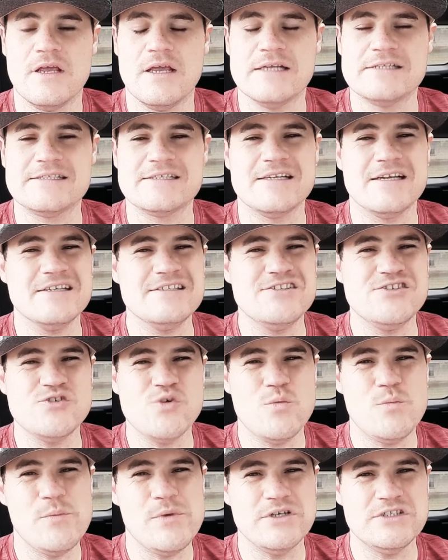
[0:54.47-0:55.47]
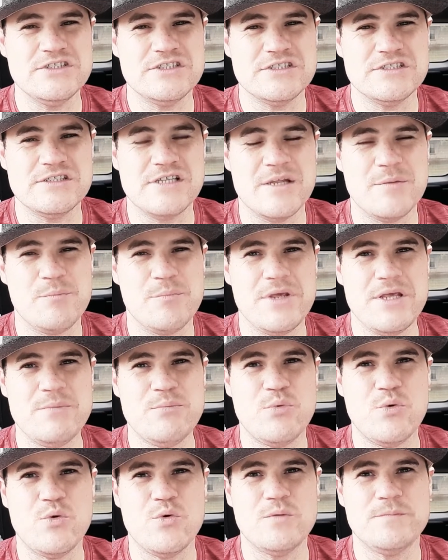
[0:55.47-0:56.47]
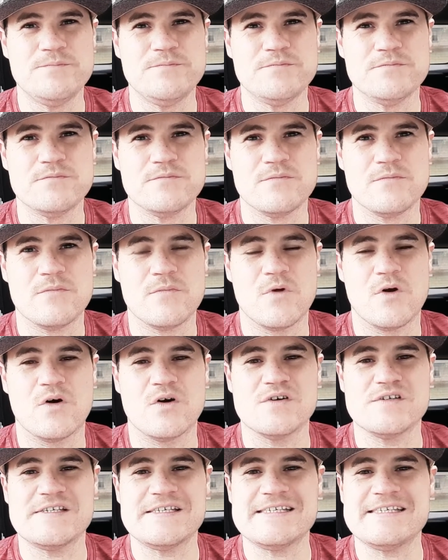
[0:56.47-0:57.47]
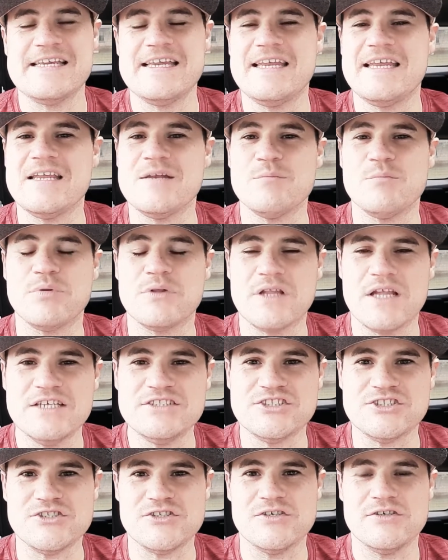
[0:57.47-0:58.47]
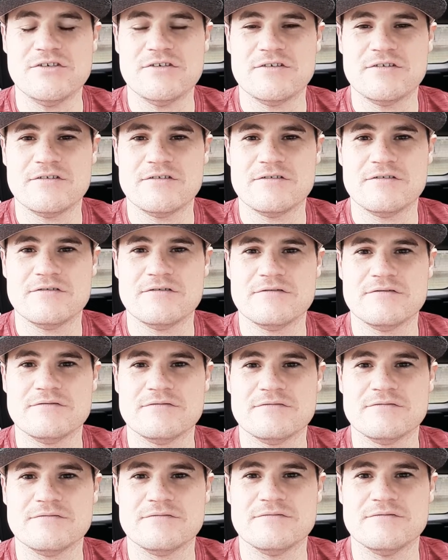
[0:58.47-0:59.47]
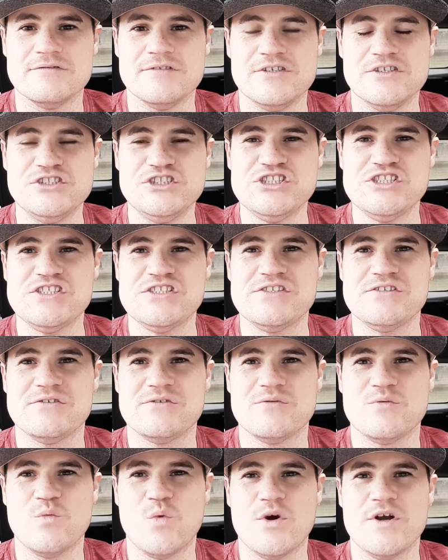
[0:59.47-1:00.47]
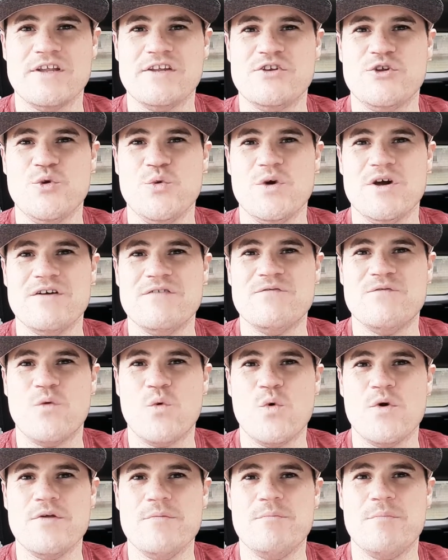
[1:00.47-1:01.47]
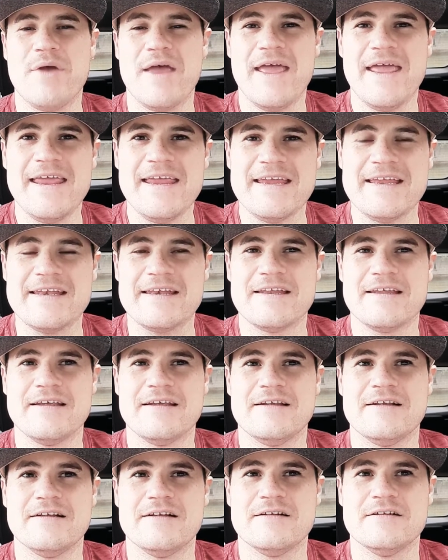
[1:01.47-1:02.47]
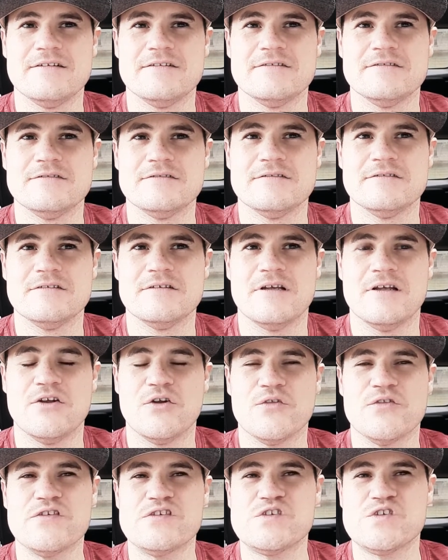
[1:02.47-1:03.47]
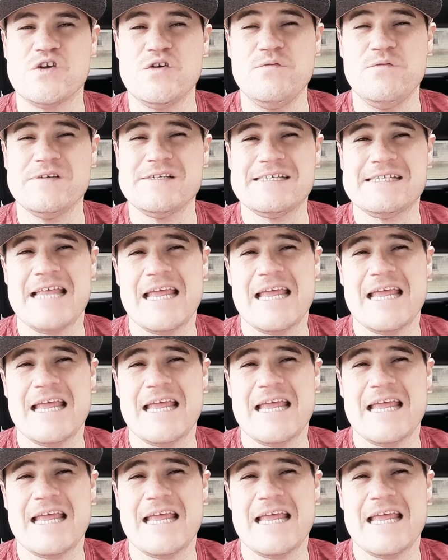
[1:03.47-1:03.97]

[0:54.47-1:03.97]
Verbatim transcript: it's not so much that people are seeking pleasure. They're just wanting to avoid pain. And on the surface,